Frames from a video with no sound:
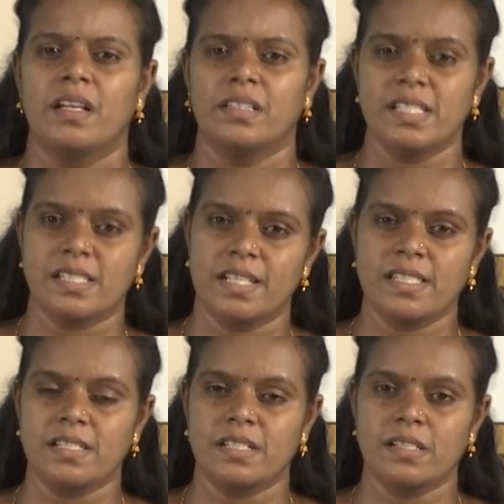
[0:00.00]
This
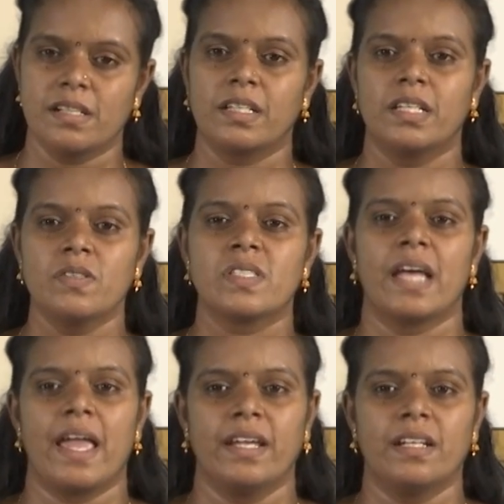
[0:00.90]
lesson gives the
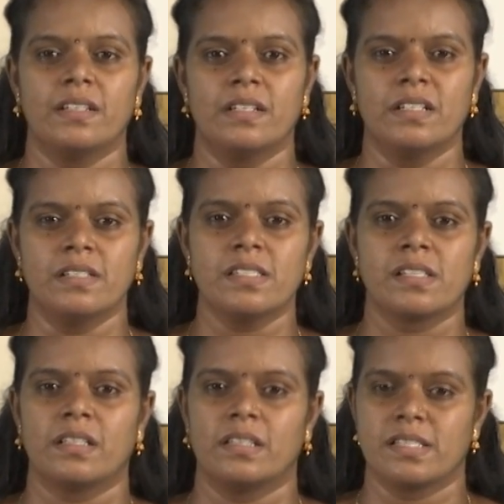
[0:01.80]
young learners
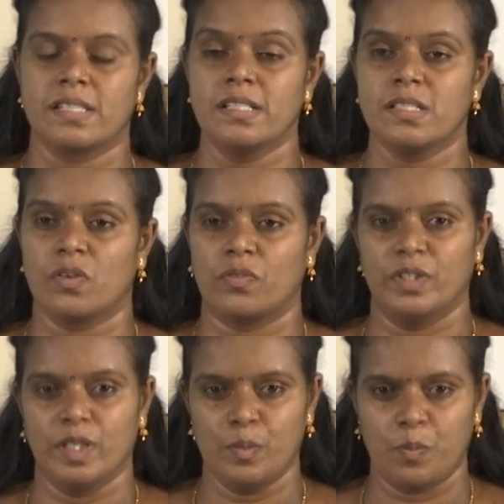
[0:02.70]
the sense of
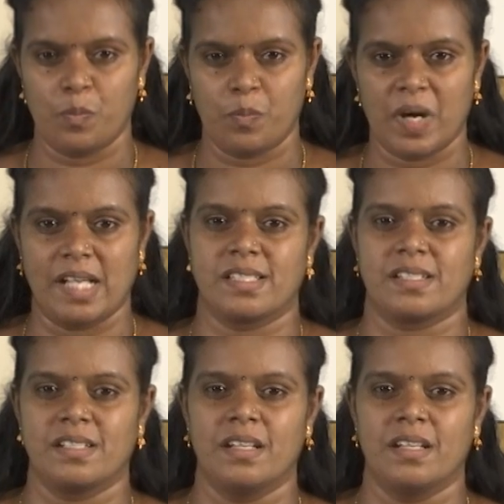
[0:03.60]
the past